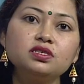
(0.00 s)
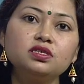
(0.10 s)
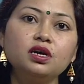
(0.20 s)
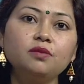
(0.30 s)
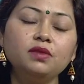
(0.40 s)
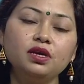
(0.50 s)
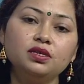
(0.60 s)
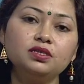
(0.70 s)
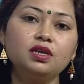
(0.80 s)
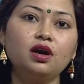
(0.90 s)
system
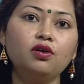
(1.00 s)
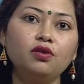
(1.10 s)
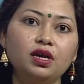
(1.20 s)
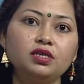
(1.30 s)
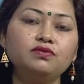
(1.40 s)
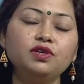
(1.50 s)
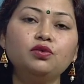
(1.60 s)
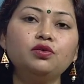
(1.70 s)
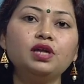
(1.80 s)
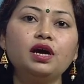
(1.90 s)
is now as we
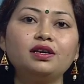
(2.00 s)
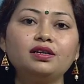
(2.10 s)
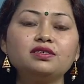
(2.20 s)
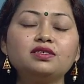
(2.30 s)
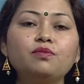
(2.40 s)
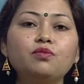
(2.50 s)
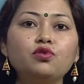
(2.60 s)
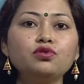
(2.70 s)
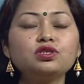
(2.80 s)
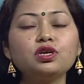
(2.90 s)
know that it is the
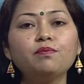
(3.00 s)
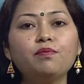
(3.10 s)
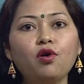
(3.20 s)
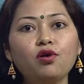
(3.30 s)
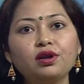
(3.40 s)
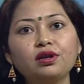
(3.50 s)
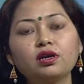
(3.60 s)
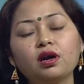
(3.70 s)
most important